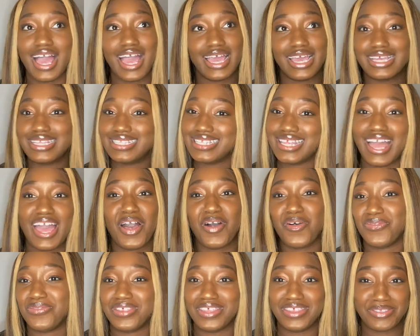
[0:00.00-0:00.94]
it's not
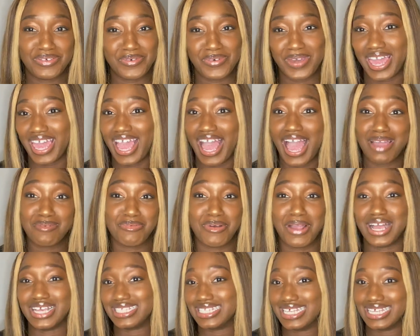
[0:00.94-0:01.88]
healthy the way I
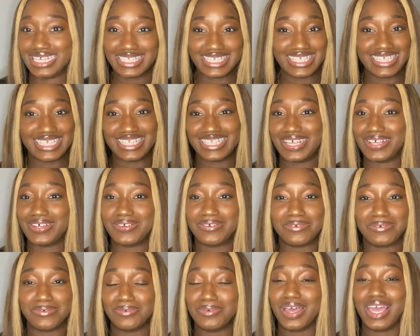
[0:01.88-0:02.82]
process. So
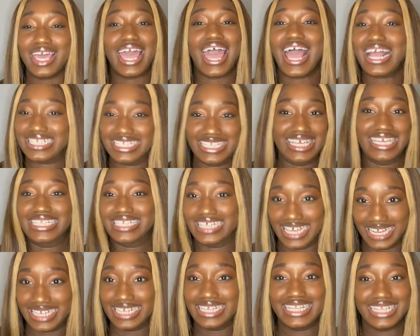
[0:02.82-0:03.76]
it had to get
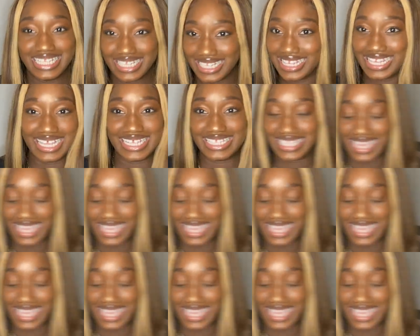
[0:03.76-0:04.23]
done. That's